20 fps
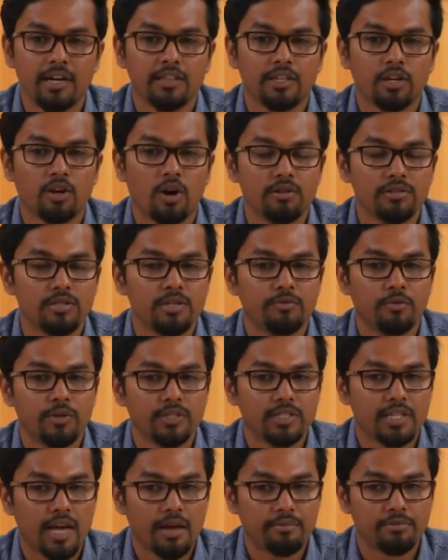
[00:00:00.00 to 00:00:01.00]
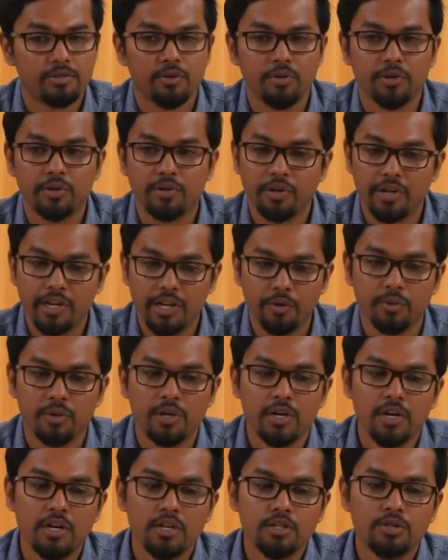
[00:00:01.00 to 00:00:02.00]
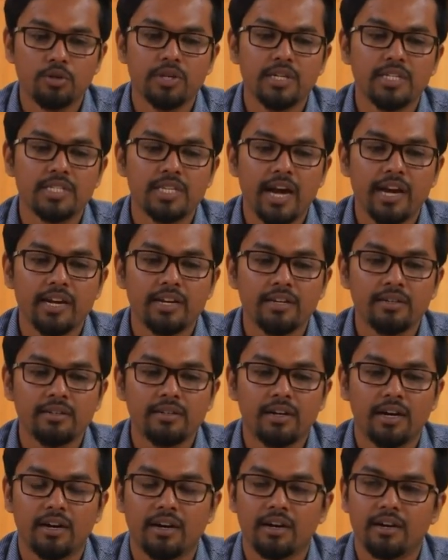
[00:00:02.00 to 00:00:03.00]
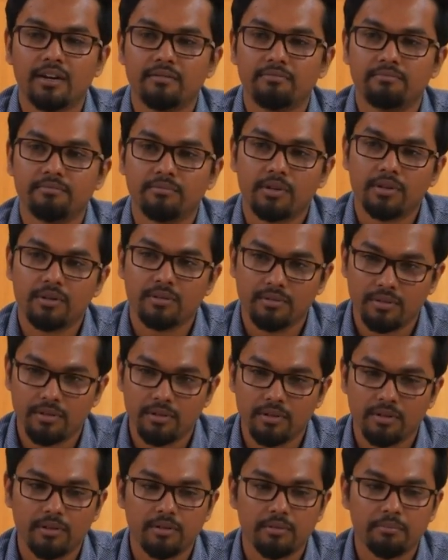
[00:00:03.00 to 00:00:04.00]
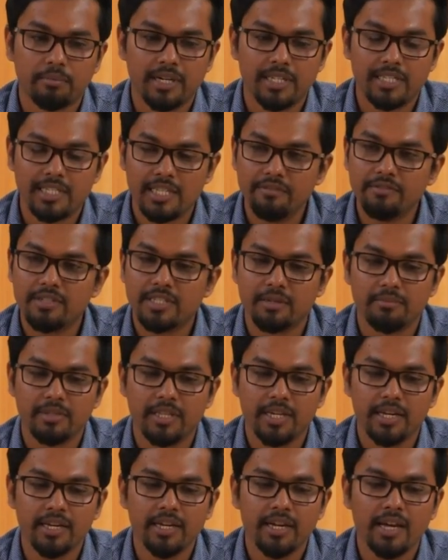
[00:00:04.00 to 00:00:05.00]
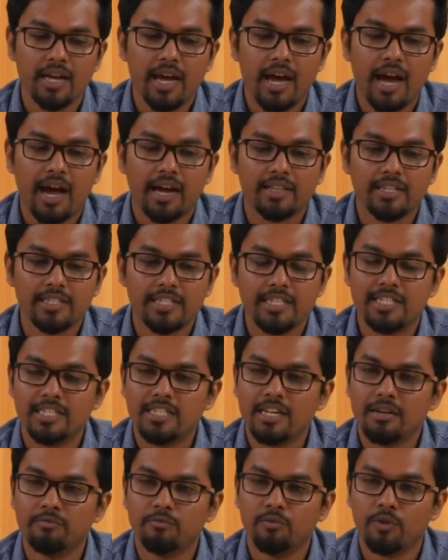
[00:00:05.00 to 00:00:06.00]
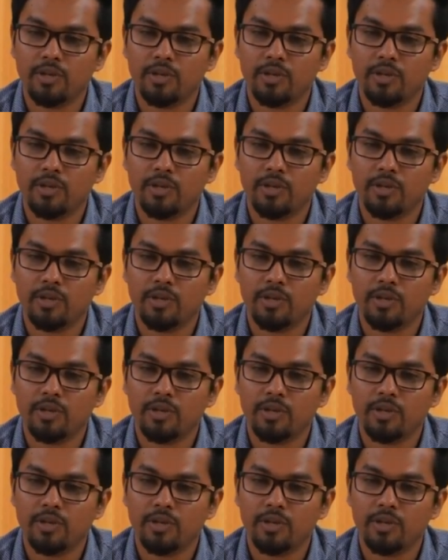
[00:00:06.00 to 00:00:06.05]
The concept was absolutely new. So designer um, perceived something and the system